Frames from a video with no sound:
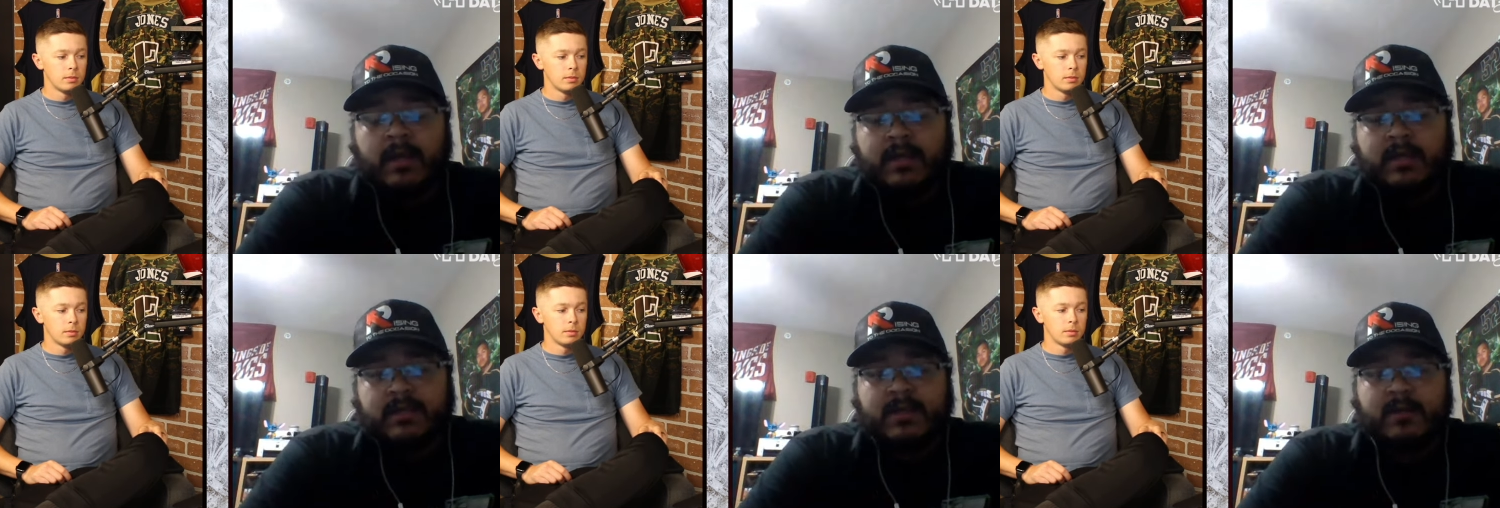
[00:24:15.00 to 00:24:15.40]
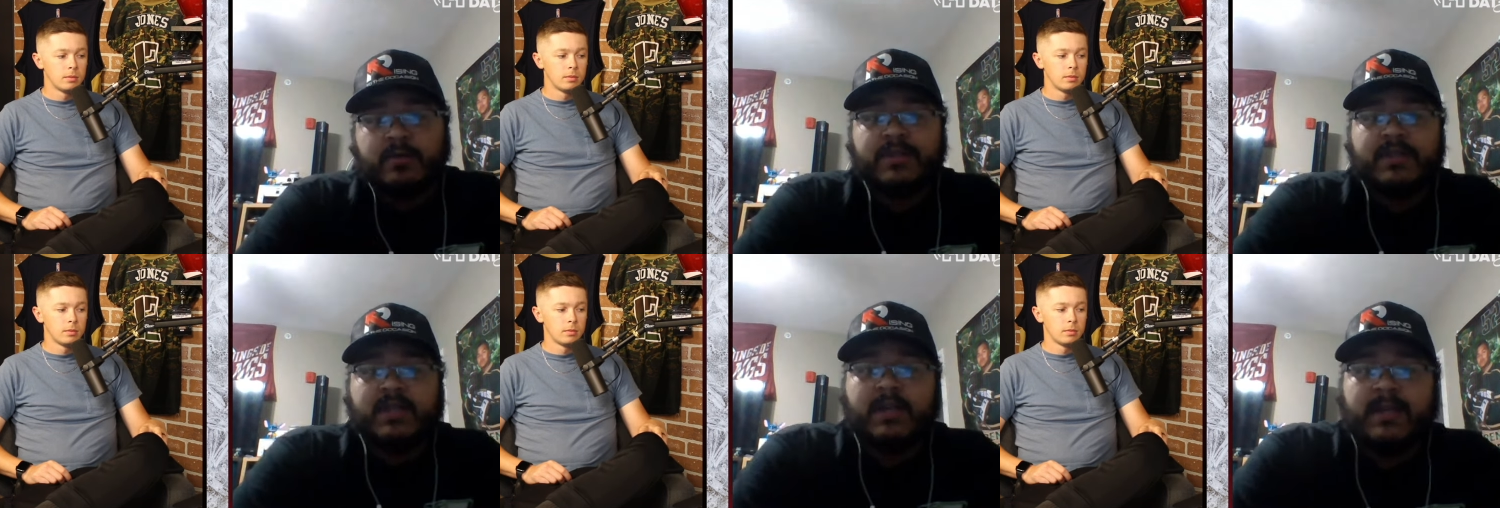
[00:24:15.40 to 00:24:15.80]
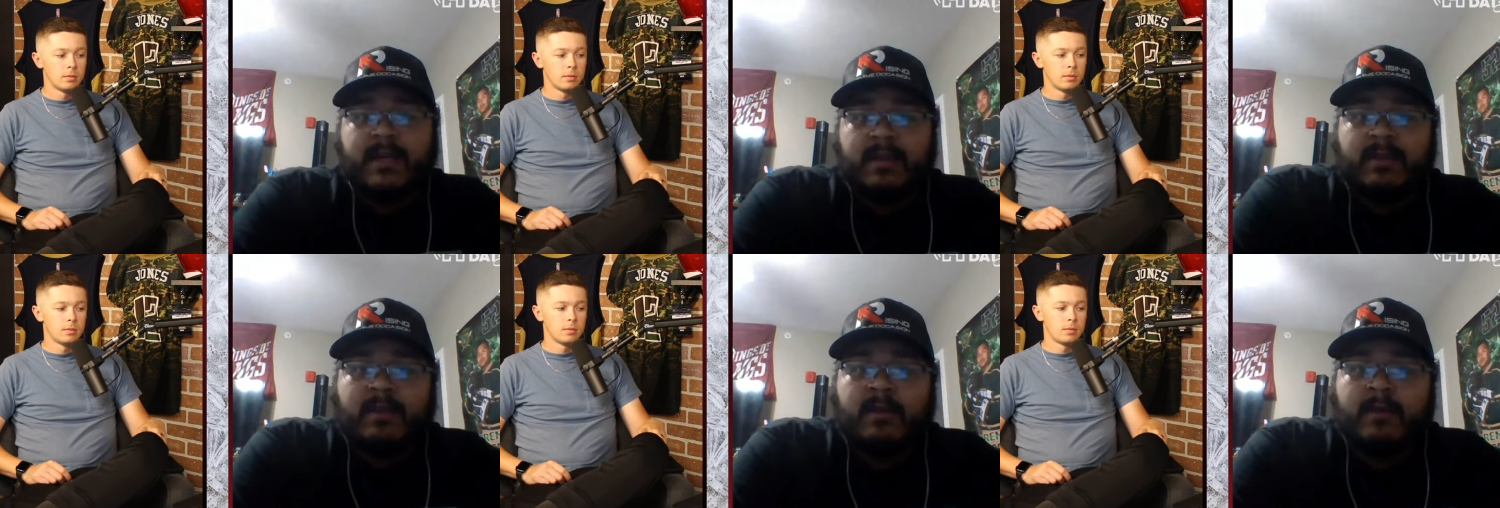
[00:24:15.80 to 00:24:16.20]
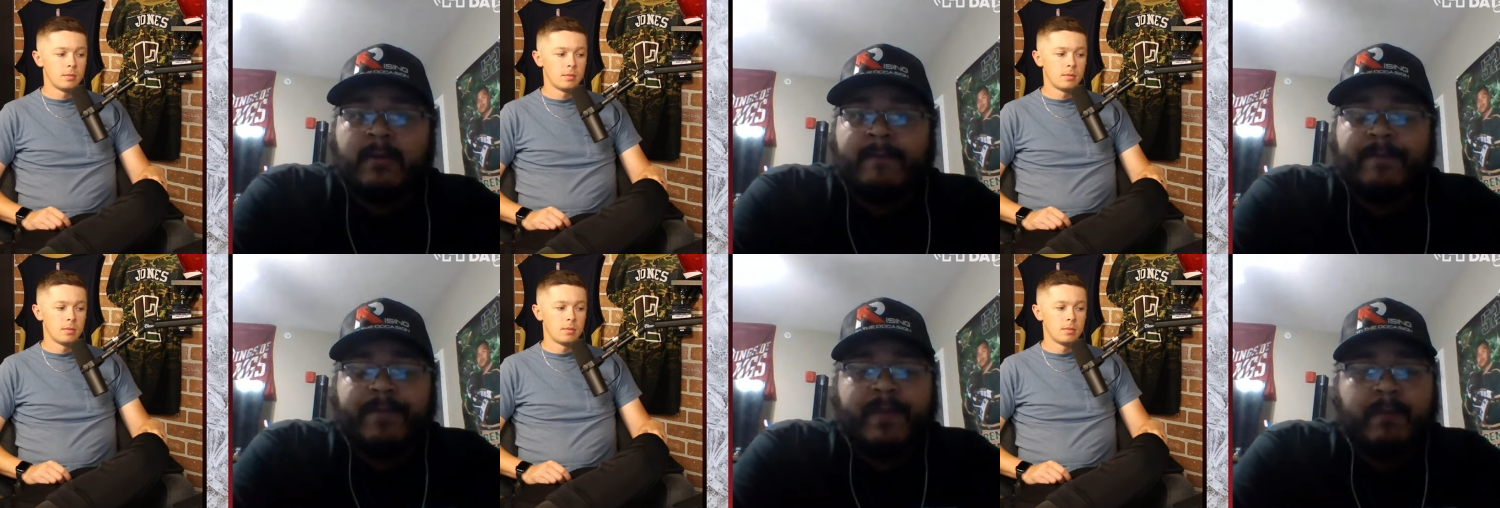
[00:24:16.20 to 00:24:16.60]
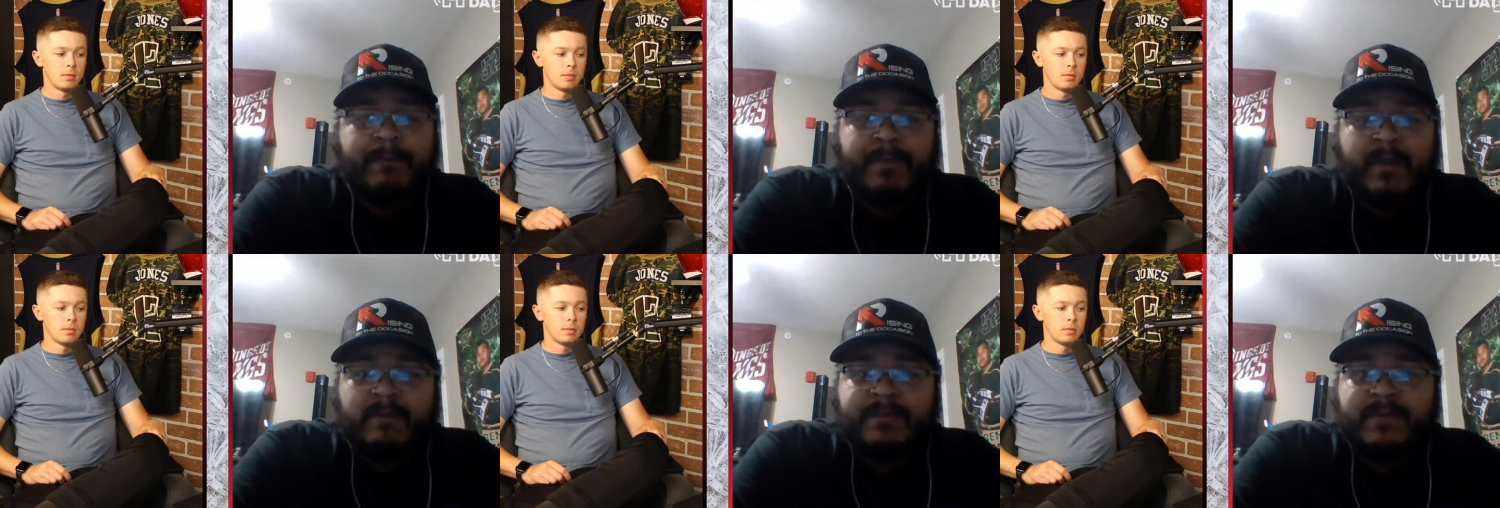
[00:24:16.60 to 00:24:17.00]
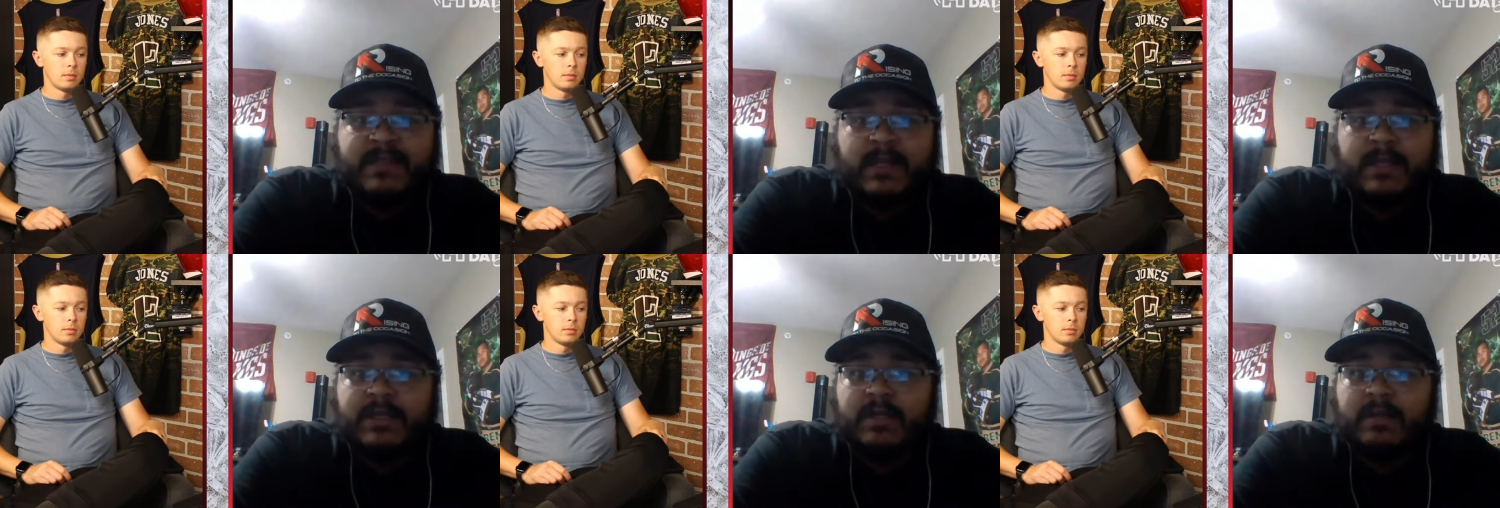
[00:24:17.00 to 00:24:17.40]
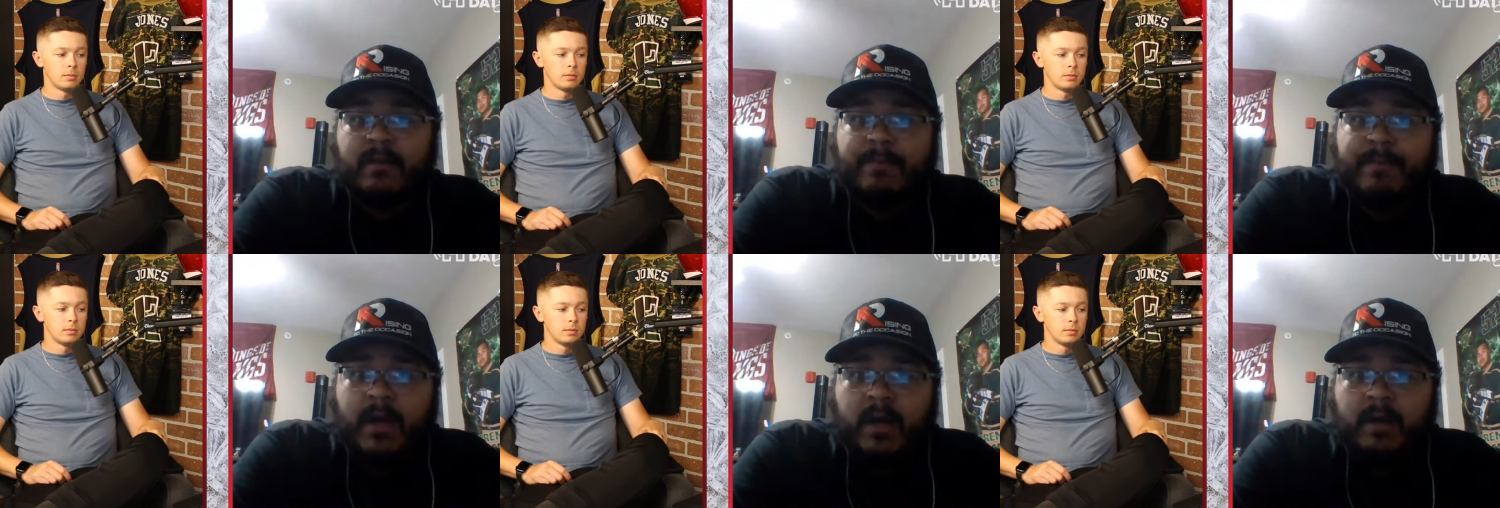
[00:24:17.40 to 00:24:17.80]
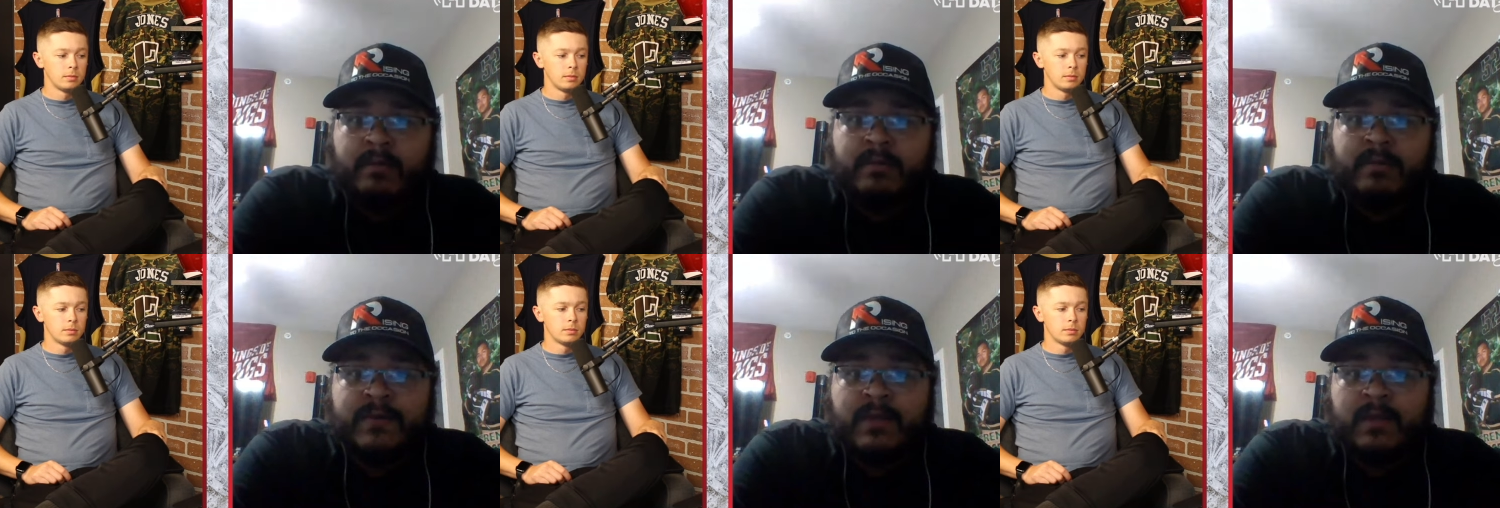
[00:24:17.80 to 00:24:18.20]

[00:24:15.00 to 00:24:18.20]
Speaker 1: Is who's going to get the the big possession of the puck?